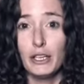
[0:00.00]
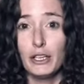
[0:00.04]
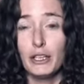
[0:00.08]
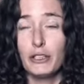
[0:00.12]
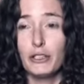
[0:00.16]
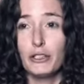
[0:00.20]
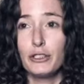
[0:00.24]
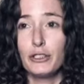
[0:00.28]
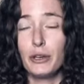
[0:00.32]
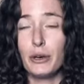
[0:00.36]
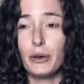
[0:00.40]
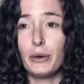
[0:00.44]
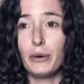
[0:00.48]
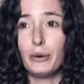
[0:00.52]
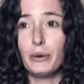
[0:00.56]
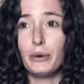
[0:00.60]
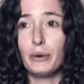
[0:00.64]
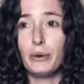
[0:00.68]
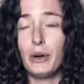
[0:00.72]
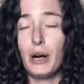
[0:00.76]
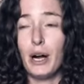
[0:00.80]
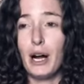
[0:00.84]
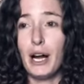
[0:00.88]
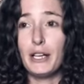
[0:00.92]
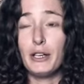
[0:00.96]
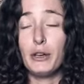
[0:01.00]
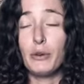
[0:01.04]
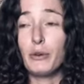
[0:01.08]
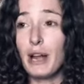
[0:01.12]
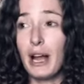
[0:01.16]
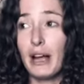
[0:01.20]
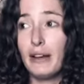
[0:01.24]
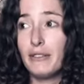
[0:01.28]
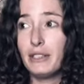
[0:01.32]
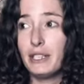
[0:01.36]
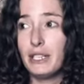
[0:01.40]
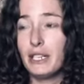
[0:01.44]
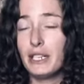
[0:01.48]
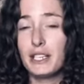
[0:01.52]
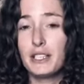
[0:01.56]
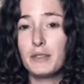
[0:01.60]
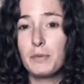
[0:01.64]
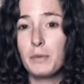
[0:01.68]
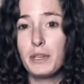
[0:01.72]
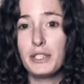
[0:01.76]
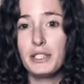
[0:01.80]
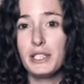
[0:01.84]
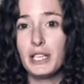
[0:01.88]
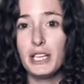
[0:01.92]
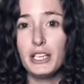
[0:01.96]
So I don't have any
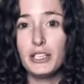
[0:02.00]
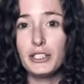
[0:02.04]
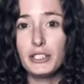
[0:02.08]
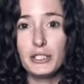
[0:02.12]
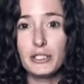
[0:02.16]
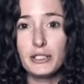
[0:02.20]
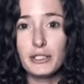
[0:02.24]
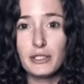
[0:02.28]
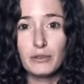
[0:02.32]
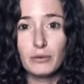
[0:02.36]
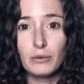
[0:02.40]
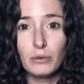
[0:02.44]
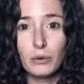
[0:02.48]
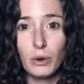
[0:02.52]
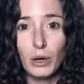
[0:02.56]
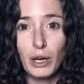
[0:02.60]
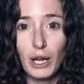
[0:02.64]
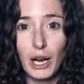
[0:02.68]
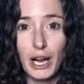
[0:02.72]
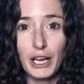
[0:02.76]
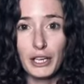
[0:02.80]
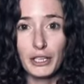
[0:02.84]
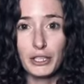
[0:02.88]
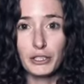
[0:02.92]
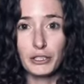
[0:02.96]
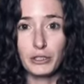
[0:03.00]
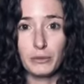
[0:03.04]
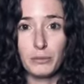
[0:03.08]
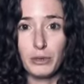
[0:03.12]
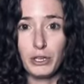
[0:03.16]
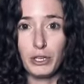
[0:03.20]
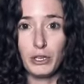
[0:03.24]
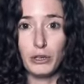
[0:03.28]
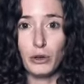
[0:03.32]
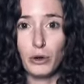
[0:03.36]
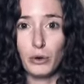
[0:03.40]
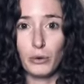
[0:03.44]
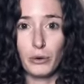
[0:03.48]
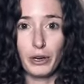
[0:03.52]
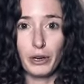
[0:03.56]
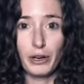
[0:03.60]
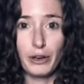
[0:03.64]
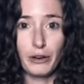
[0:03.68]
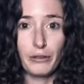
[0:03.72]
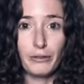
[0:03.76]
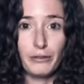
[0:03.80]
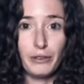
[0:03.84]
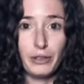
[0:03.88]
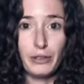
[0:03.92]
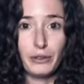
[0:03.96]
expectations of what I should be knowing
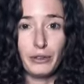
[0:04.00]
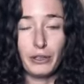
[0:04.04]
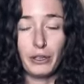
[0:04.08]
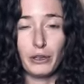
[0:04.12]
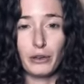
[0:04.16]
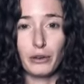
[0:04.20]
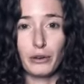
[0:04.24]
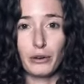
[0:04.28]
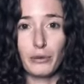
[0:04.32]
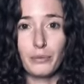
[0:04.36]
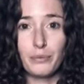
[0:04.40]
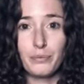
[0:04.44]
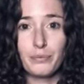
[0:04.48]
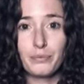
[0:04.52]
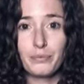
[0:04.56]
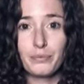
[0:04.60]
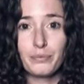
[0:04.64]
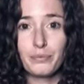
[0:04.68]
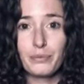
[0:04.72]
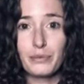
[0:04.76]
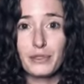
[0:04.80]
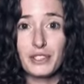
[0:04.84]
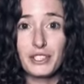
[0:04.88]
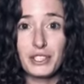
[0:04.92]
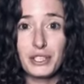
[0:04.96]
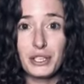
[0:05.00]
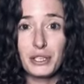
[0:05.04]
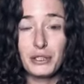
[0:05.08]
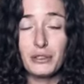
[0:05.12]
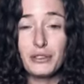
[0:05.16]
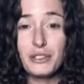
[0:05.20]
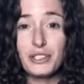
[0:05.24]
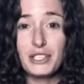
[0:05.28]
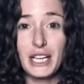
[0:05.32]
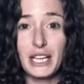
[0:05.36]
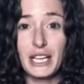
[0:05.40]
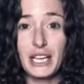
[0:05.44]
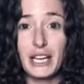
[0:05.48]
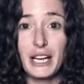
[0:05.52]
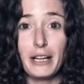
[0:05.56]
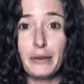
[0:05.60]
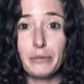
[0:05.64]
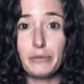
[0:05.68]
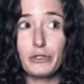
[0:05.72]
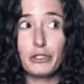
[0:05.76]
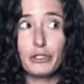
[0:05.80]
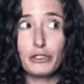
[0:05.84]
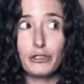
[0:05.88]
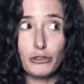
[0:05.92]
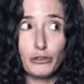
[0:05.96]
or feeling or skill setting. I'm
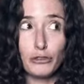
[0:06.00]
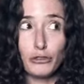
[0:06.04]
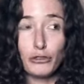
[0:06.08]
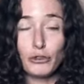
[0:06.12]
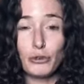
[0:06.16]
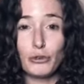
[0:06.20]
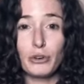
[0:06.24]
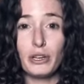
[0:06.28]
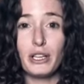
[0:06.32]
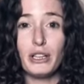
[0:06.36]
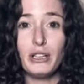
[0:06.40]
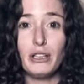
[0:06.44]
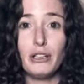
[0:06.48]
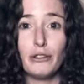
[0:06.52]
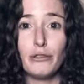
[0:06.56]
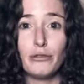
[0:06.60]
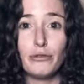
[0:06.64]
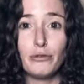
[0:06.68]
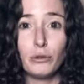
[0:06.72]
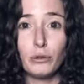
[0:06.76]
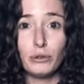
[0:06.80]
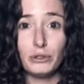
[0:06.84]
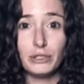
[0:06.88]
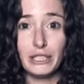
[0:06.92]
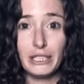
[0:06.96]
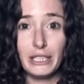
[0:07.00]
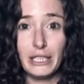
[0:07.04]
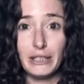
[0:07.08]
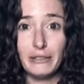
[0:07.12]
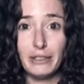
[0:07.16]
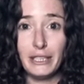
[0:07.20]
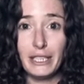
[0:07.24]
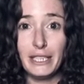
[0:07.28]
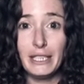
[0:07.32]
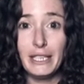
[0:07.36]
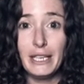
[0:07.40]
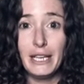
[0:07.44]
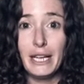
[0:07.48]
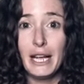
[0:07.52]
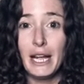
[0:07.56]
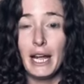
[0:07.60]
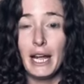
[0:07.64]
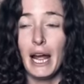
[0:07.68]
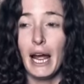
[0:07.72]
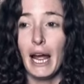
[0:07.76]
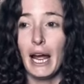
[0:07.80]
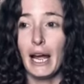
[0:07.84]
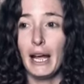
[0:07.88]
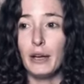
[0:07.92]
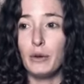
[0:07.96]
just enjoying the unfolding of it.
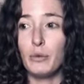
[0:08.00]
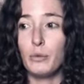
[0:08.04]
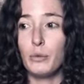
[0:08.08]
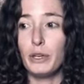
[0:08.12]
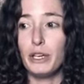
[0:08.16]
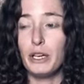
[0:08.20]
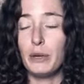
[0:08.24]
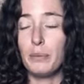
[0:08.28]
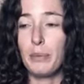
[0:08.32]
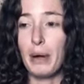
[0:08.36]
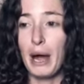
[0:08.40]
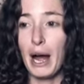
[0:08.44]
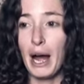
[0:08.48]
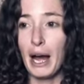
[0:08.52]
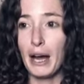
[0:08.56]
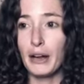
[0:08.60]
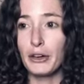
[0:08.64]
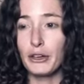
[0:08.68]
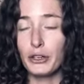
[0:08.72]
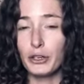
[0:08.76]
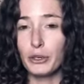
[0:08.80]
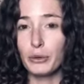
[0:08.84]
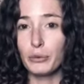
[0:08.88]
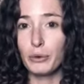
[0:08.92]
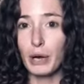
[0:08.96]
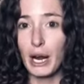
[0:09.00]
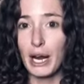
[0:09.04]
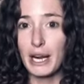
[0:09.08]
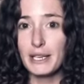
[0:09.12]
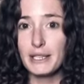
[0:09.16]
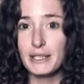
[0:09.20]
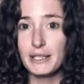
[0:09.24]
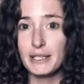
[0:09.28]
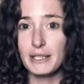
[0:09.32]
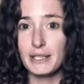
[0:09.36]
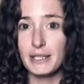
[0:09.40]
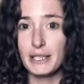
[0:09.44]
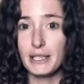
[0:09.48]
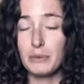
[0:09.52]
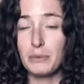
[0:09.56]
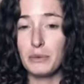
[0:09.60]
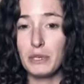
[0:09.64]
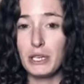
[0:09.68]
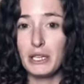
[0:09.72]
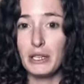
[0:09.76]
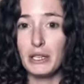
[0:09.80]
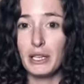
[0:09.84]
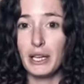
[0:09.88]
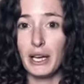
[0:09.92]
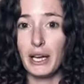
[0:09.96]
And when a pattern arises in
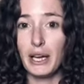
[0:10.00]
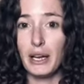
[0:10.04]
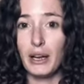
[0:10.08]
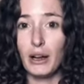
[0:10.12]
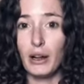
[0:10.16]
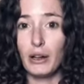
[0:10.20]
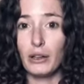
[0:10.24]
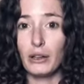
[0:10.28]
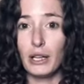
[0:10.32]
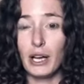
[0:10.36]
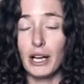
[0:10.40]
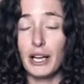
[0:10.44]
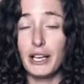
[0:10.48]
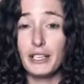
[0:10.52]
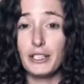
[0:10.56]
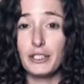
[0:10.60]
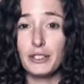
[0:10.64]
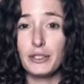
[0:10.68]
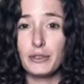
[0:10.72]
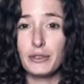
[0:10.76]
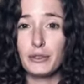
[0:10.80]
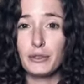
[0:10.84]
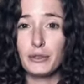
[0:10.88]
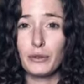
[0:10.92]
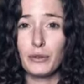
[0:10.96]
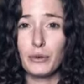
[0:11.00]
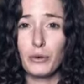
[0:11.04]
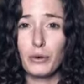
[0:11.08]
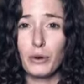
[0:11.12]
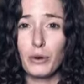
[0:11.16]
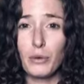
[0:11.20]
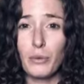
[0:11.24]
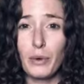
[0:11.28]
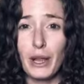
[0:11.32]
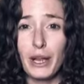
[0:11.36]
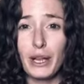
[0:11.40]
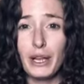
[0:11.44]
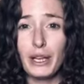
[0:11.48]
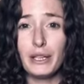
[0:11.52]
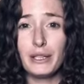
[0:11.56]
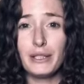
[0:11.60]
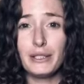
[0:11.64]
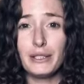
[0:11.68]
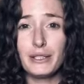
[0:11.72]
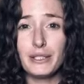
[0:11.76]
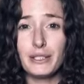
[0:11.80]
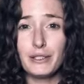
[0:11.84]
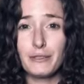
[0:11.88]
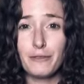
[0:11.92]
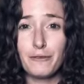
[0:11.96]
me that aligns or
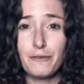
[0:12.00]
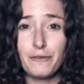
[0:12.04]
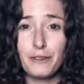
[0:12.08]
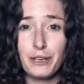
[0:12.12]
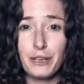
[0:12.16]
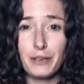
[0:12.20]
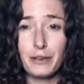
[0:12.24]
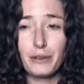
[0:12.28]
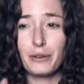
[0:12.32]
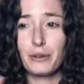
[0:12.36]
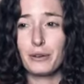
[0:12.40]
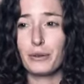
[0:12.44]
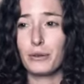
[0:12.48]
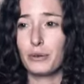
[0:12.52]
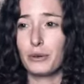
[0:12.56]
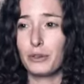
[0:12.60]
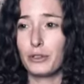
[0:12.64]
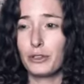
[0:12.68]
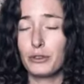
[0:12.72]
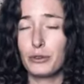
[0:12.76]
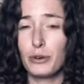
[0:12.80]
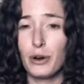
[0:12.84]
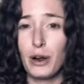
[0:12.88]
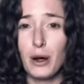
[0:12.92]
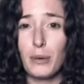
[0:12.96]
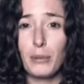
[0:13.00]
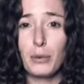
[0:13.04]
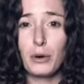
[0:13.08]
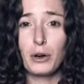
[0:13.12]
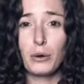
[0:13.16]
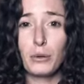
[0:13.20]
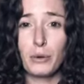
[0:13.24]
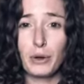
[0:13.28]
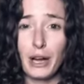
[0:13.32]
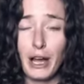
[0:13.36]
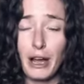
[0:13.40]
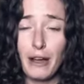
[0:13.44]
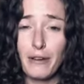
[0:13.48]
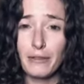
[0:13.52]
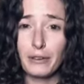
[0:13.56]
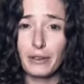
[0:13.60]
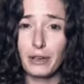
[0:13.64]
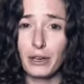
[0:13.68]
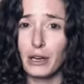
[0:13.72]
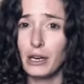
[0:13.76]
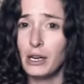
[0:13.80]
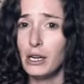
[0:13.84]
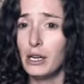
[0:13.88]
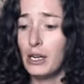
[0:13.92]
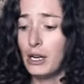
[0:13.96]
awakens fear or trauma or
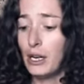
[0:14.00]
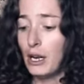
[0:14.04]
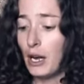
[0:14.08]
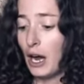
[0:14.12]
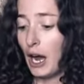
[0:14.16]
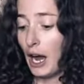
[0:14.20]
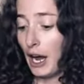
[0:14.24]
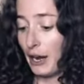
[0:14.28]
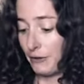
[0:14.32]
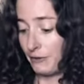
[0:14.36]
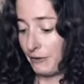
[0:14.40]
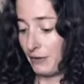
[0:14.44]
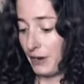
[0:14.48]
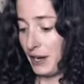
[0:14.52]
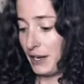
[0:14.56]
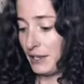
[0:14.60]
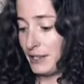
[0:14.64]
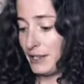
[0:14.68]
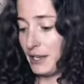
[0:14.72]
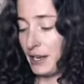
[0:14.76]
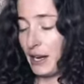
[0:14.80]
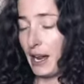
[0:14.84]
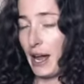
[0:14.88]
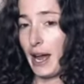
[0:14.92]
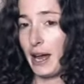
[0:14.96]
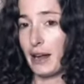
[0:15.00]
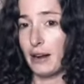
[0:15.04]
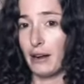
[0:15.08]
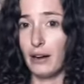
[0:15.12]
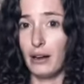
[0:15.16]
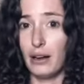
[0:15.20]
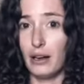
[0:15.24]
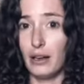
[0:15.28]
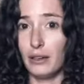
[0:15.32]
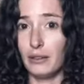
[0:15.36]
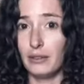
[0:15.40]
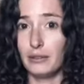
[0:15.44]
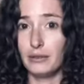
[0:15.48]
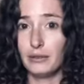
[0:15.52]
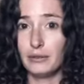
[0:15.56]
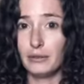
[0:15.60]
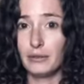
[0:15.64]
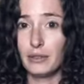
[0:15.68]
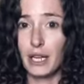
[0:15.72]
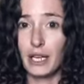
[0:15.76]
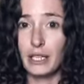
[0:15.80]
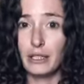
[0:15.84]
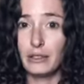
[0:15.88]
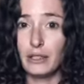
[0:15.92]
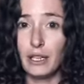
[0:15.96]
whatever, I face it head on.
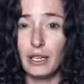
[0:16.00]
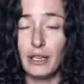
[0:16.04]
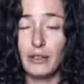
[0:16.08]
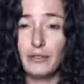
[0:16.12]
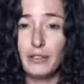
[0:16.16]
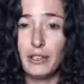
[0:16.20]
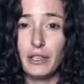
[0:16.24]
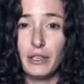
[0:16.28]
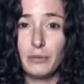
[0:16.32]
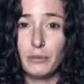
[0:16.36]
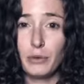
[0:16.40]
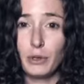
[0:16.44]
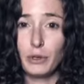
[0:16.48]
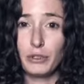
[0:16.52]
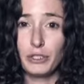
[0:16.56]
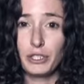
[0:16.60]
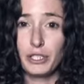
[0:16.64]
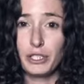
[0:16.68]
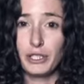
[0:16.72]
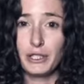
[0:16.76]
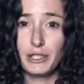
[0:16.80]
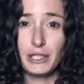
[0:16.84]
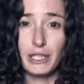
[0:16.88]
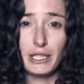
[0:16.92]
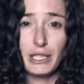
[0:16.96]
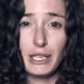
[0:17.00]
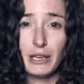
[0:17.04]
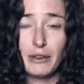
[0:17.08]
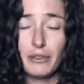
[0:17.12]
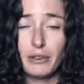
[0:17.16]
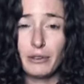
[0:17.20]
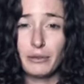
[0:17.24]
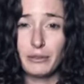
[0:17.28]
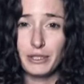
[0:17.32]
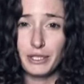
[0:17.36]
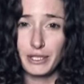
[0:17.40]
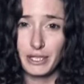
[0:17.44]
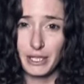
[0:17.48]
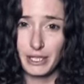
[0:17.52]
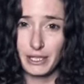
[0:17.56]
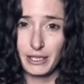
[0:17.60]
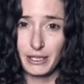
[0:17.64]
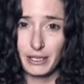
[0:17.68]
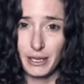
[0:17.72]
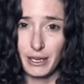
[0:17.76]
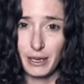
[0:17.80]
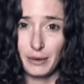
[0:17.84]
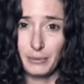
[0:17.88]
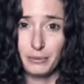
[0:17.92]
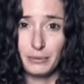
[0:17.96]
I love the emotions. I never resist
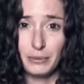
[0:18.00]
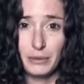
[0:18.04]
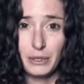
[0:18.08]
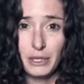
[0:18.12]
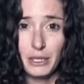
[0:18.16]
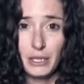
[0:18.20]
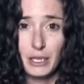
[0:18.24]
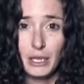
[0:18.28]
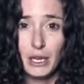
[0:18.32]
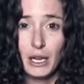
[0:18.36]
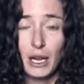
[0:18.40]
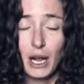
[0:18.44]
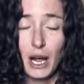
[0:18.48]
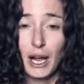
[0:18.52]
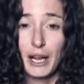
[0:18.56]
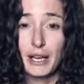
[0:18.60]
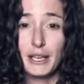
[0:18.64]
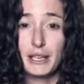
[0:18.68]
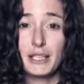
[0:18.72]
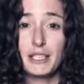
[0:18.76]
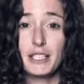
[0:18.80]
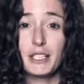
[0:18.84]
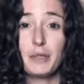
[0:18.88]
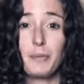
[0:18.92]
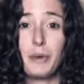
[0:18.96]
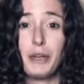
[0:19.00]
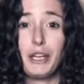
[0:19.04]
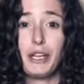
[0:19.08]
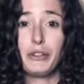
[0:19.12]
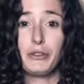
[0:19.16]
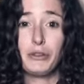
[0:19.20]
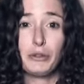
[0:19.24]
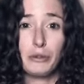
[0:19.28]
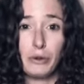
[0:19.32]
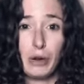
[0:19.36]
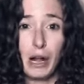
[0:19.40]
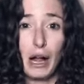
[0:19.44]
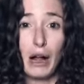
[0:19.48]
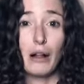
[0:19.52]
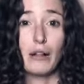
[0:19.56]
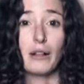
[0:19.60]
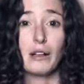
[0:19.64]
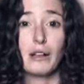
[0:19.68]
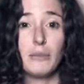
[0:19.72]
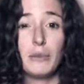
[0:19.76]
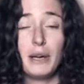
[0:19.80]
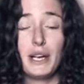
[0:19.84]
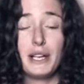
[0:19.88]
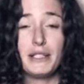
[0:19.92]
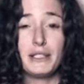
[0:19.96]
them. I expand through
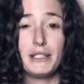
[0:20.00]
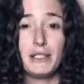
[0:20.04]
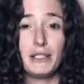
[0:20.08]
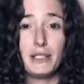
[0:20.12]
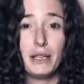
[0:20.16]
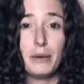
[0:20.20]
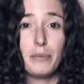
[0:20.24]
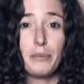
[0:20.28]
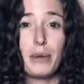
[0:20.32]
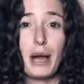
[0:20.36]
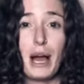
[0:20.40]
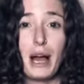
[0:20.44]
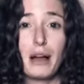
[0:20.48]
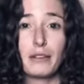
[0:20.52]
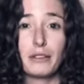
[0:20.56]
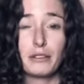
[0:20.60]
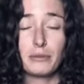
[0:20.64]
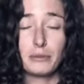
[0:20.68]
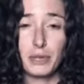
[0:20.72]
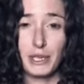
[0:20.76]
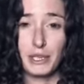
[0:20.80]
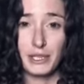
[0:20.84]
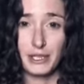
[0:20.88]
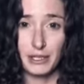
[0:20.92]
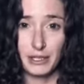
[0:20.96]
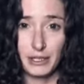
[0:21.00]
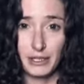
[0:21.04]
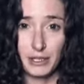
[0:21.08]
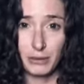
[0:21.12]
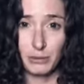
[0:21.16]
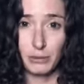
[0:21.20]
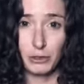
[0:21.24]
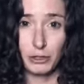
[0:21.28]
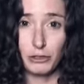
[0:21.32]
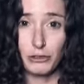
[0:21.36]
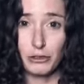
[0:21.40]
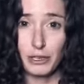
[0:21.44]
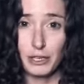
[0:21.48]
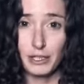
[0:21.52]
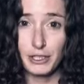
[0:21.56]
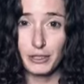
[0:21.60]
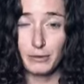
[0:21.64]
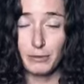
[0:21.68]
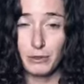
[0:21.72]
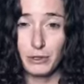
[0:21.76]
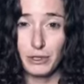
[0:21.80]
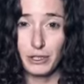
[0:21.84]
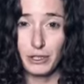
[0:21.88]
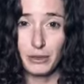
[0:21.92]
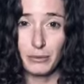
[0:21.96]
alchemizing them back through my system and
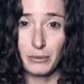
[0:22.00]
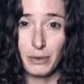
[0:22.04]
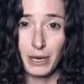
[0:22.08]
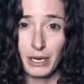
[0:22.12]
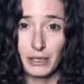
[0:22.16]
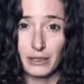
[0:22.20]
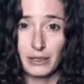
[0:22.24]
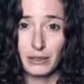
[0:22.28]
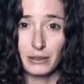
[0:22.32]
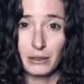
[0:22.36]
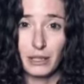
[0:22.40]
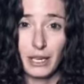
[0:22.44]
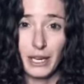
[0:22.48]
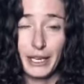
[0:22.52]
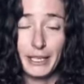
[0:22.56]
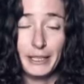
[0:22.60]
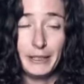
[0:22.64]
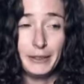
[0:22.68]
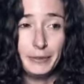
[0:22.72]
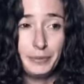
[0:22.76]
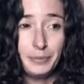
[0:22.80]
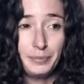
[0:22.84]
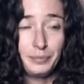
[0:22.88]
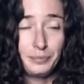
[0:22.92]
transmuting them back to light.